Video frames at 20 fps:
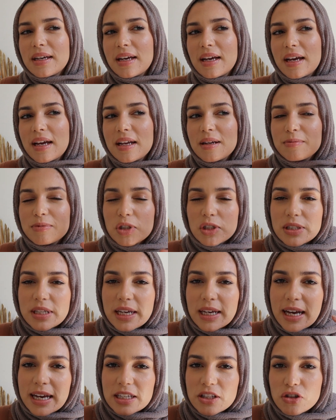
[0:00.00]
And I'm just
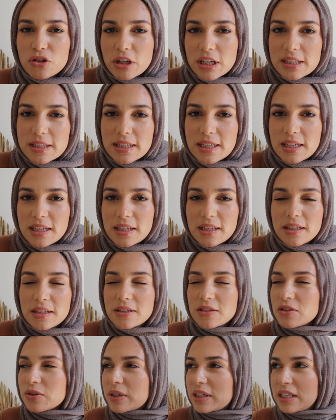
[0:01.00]
like, I stress eat,
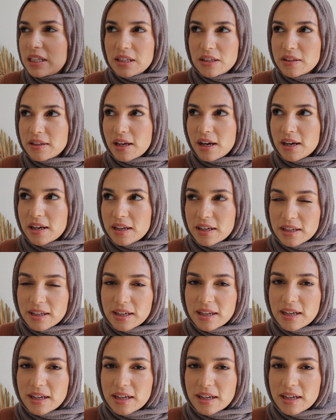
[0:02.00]
so I eat a lot.